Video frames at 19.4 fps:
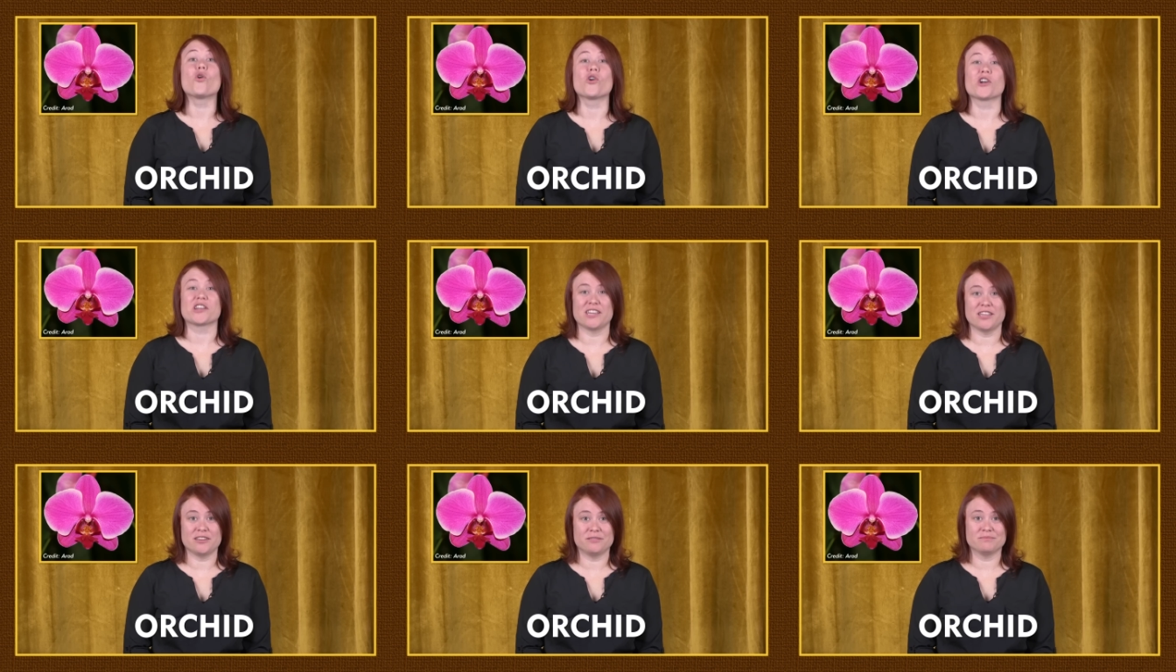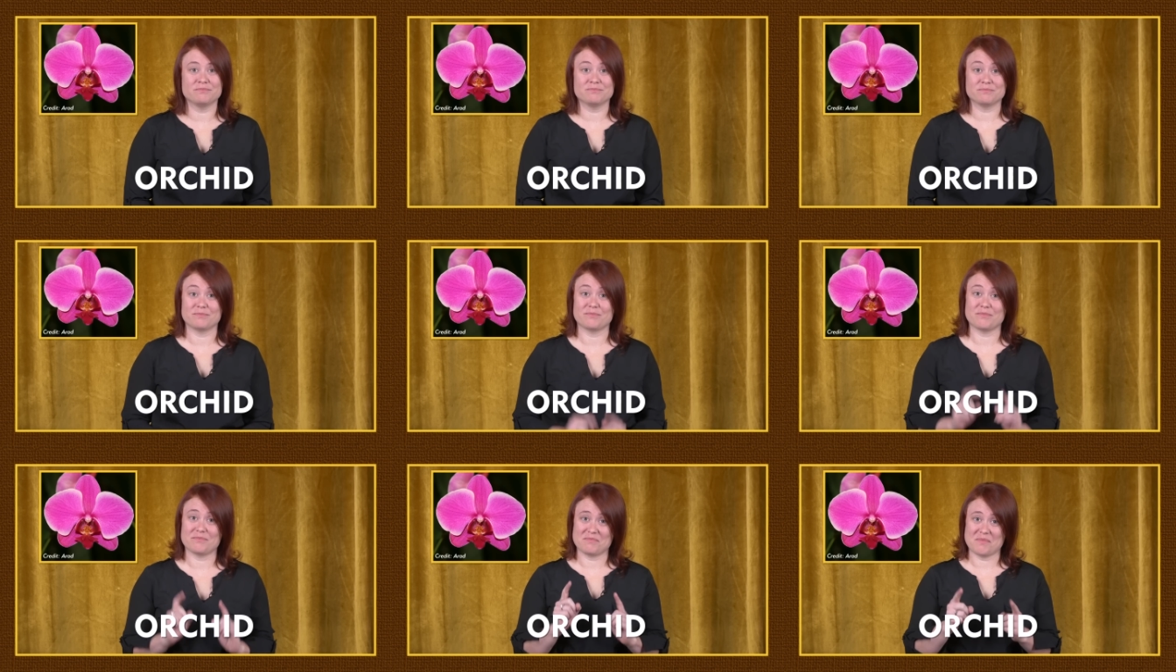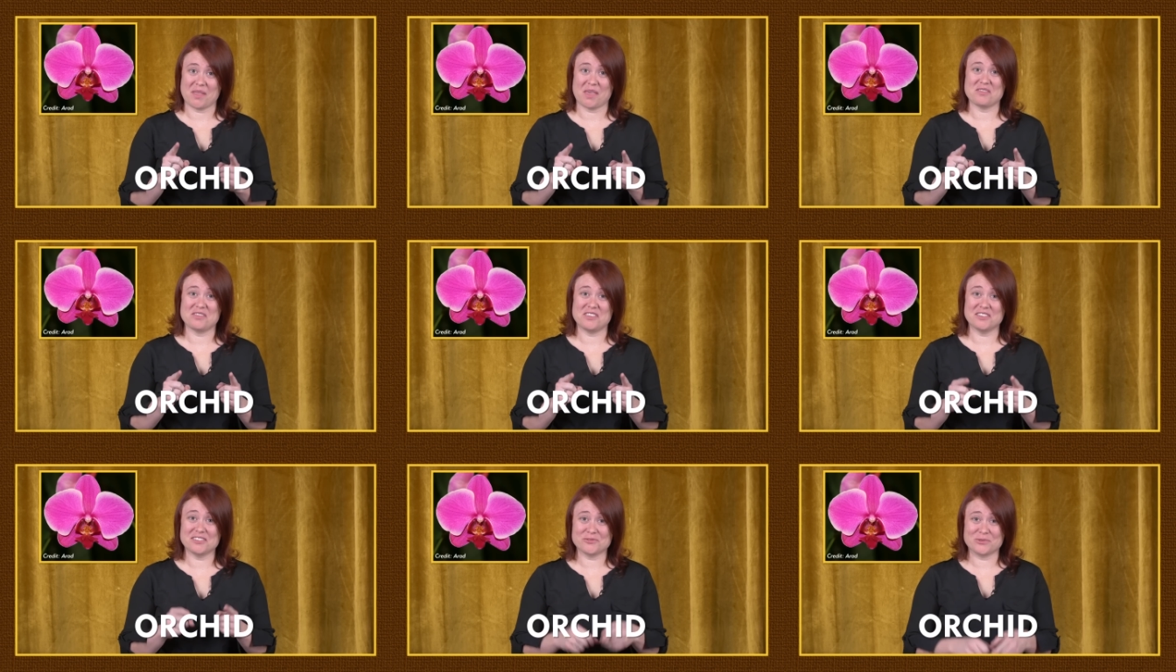Orchid.
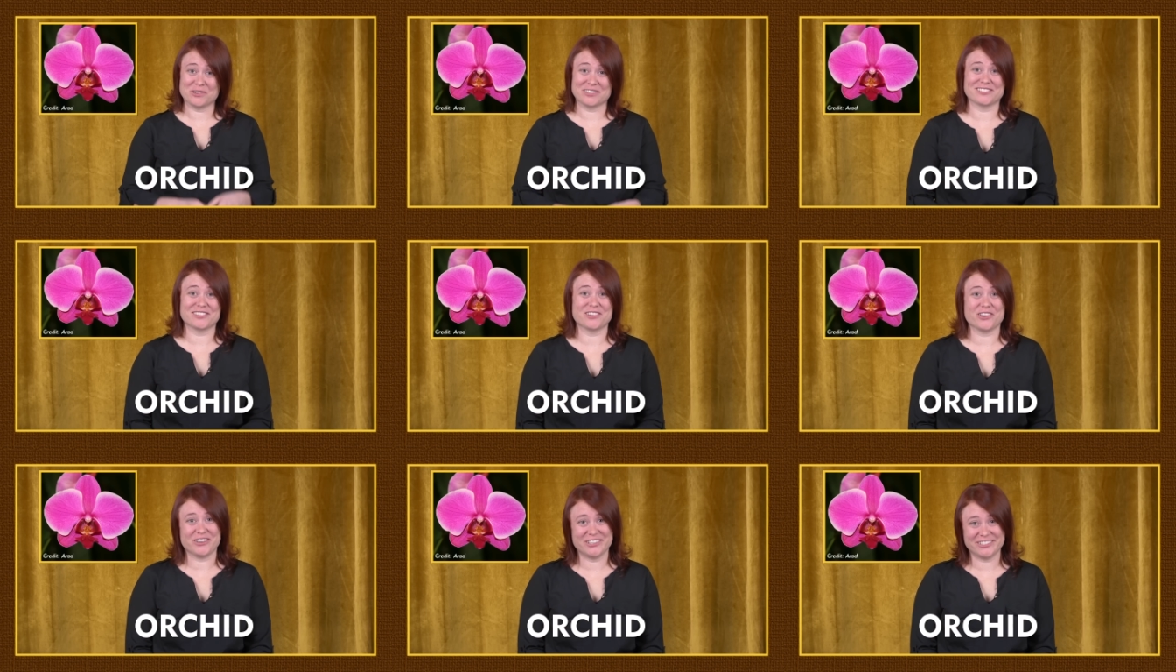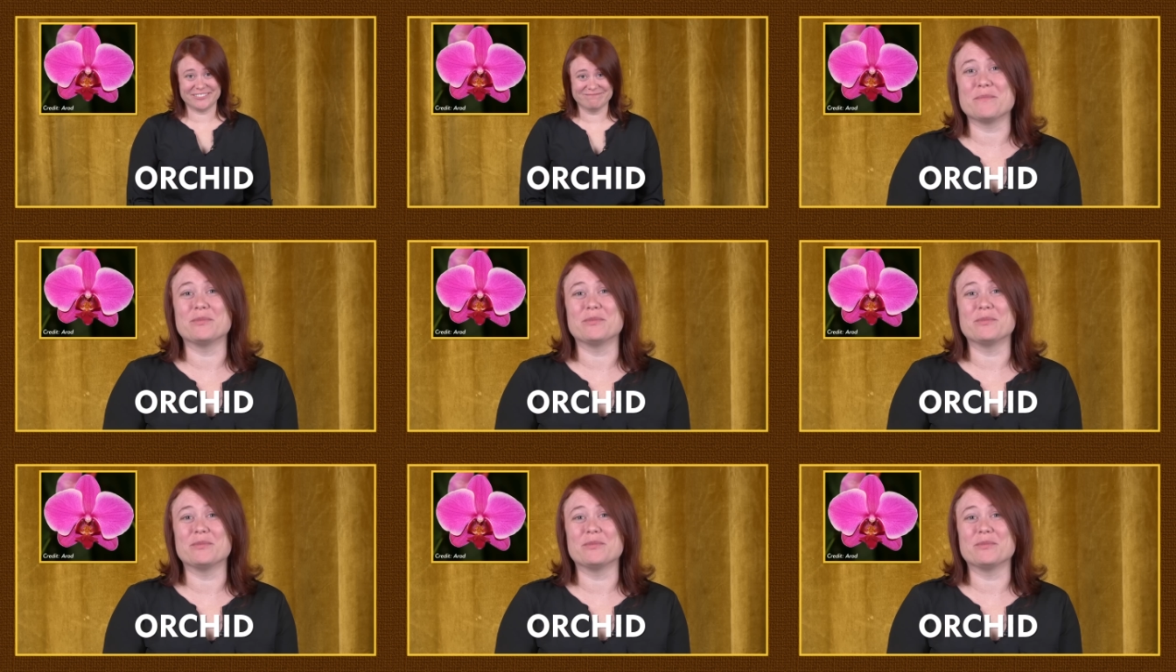This one is good.